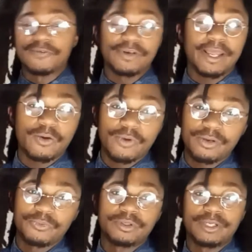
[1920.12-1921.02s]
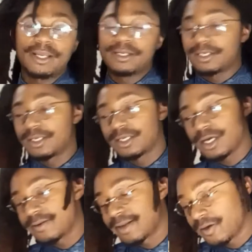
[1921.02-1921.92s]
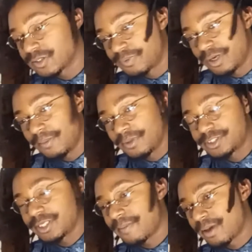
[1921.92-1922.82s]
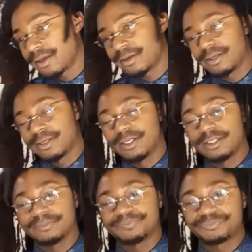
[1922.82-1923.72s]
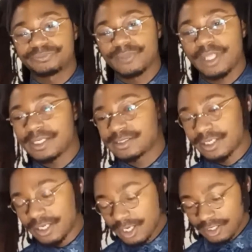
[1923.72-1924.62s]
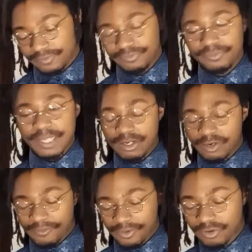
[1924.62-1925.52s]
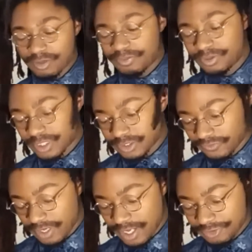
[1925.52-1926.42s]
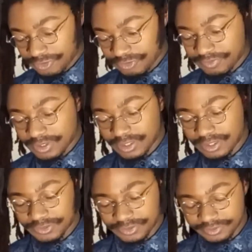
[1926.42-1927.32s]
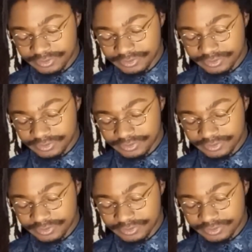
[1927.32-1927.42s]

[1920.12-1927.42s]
for that Gwen one. That was pretty much it, man. Like I said, I don't know if I'm growing appreciation for Andrew because